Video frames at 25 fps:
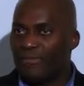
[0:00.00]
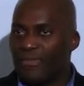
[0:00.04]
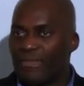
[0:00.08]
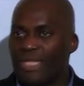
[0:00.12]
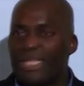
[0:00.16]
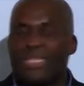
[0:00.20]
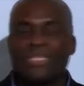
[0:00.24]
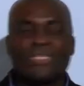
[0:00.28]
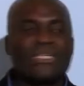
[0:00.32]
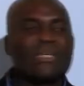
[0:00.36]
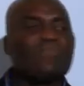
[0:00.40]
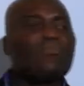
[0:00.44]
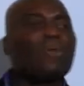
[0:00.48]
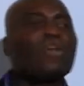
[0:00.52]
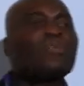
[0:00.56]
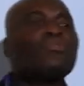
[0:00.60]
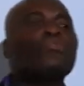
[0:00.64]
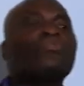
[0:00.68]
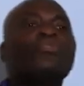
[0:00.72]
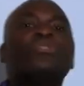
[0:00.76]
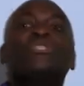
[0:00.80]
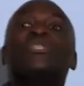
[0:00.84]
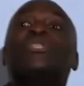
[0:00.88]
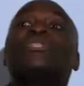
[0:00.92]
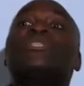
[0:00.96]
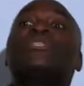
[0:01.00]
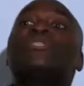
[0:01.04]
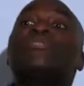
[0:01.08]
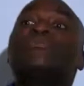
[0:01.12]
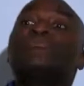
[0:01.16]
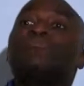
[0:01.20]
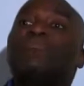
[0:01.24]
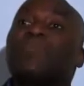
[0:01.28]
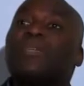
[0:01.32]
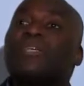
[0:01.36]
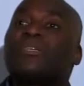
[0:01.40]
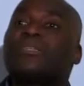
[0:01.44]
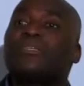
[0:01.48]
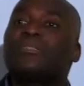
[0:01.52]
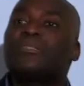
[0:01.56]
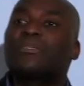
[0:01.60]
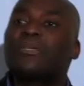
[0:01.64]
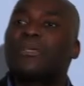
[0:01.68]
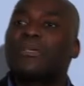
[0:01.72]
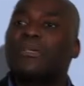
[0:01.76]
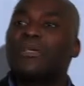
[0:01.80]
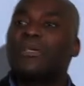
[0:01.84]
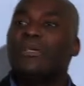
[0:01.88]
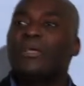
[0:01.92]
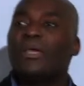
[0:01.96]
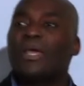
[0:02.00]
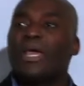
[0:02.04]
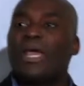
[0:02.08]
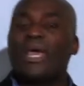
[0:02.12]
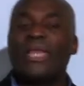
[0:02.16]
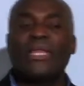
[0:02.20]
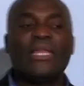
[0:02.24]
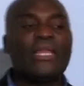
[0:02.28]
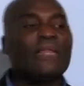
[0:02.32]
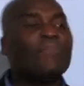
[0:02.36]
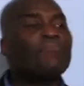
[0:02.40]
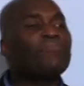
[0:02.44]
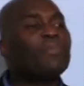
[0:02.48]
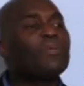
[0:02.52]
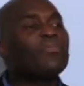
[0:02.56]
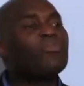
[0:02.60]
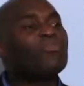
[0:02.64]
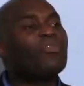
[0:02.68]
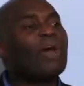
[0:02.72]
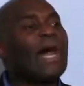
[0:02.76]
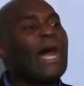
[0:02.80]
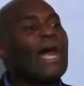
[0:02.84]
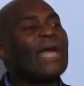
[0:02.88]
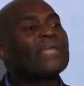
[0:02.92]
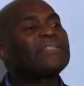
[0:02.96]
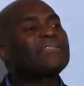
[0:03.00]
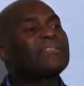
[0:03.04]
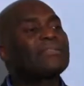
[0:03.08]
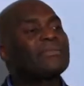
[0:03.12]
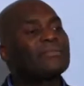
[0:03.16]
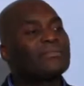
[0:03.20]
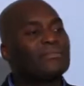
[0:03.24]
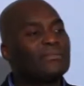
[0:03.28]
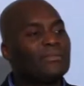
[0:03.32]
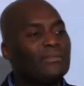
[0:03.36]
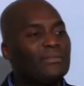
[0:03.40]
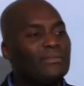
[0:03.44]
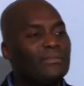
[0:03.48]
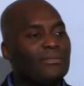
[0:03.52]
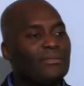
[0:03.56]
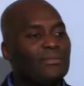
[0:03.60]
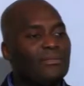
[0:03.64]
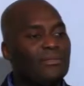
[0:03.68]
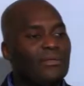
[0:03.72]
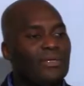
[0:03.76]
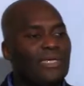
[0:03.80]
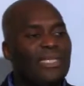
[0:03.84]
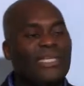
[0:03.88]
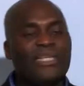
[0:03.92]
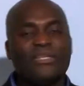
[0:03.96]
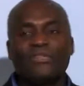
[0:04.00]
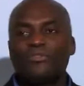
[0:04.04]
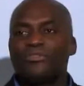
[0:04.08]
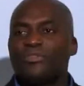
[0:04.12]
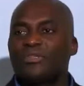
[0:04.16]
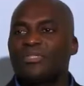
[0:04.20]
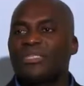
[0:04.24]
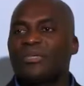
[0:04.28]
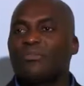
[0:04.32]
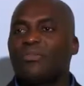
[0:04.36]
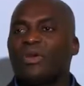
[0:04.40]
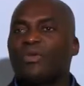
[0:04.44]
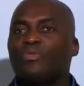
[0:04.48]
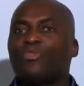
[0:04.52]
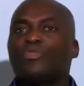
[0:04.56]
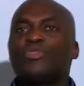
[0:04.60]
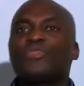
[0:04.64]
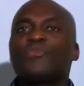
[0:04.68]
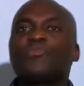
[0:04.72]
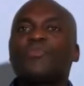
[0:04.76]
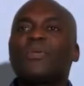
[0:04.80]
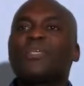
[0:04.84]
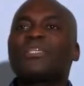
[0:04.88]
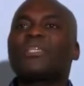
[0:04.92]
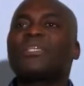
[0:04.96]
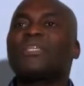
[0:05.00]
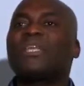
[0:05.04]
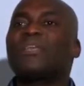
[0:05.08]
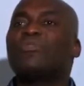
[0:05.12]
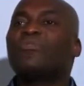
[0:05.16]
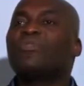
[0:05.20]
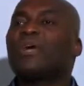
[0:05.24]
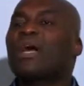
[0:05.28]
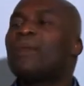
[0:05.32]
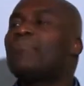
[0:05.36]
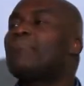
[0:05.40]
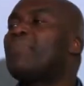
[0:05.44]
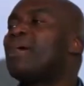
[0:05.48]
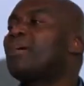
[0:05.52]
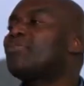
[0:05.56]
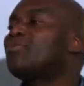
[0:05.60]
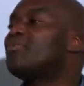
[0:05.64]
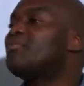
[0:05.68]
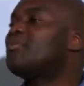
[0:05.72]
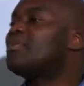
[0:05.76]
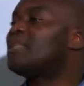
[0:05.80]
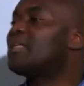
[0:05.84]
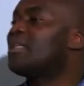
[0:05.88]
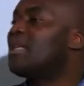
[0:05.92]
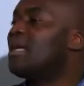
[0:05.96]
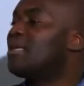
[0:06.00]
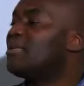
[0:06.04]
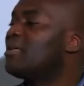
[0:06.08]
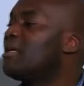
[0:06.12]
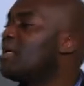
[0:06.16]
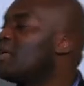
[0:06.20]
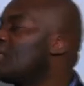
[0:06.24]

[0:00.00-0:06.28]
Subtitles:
there is someone who speaks and then people act. It is not someone who speaks and then you come back to him and say that,